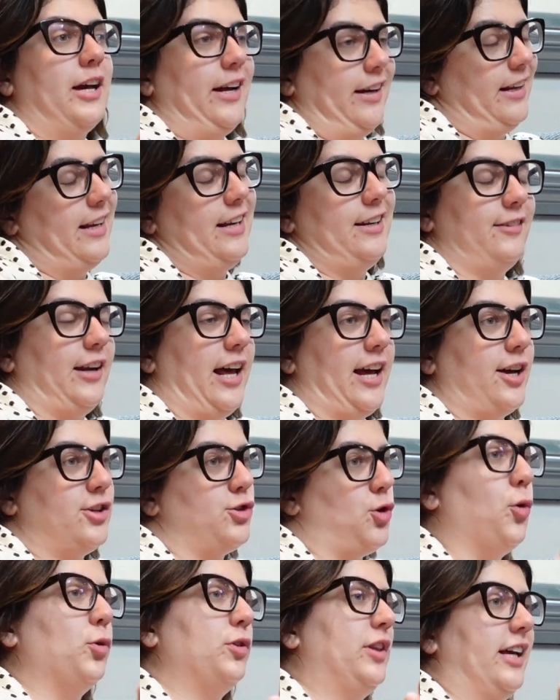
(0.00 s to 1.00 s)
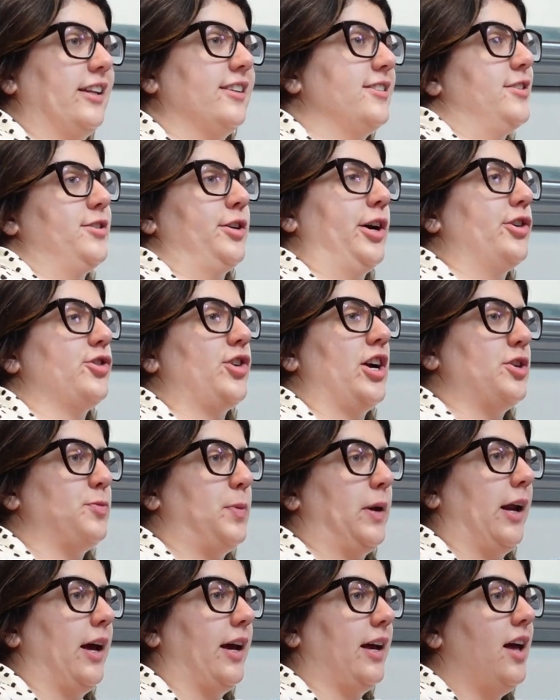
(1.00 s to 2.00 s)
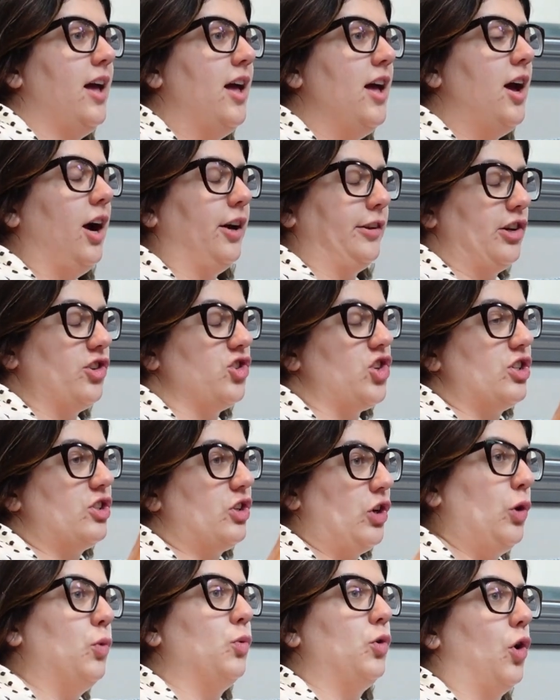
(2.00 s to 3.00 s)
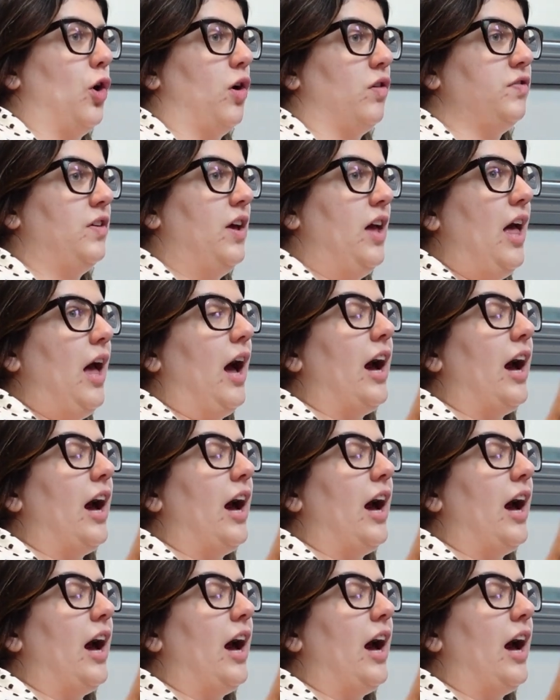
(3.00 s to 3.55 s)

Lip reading: And I don't think this is her trying to be like, I think she's cute enough.